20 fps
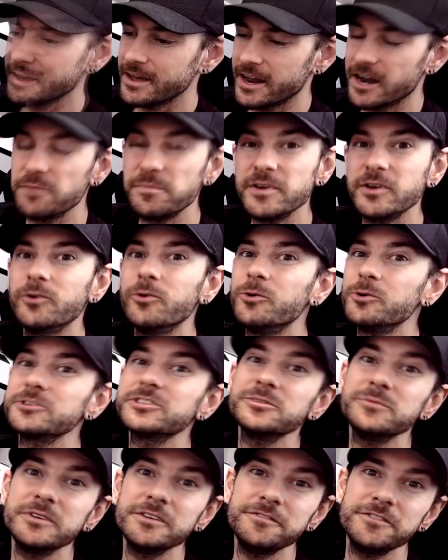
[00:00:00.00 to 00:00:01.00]
And it'd be
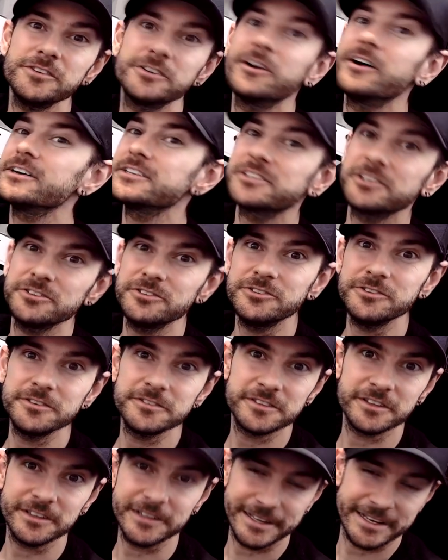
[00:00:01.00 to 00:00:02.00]
awesome if you guys could use
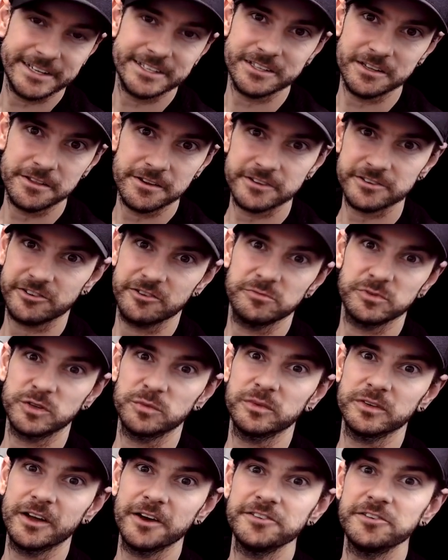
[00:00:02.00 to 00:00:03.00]
the links in the description
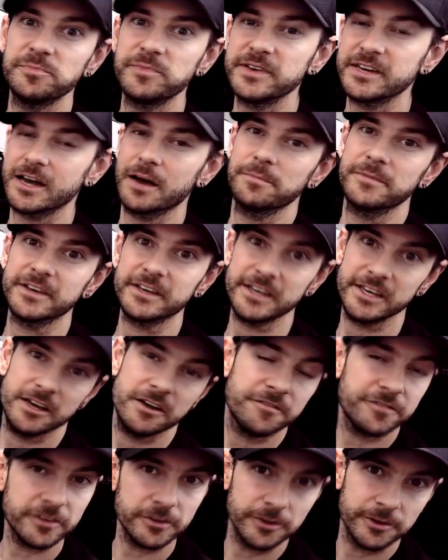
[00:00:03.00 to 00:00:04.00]
below to pick up the gear
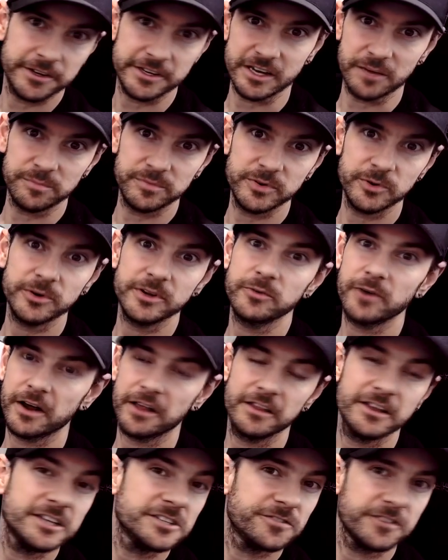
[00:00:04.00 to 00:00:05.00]
if you're looking at building one of
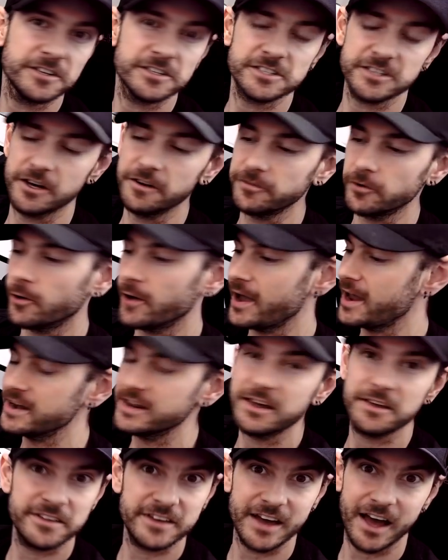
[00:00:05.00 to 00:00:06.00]
these for yourself or any
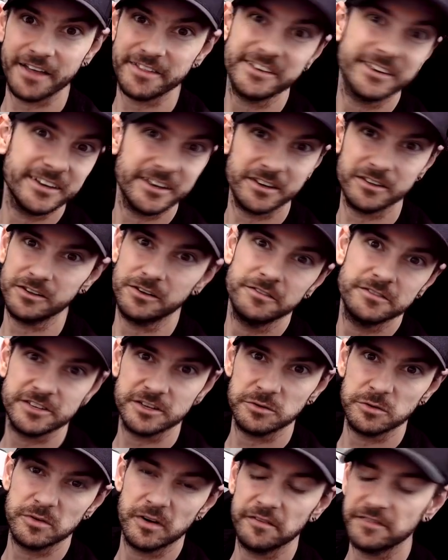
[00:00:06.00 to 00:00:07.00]
of the other gear that you've seen
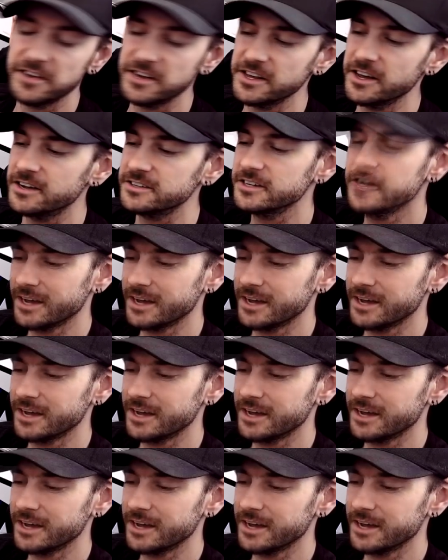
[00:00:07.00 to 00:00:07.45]
in my videos.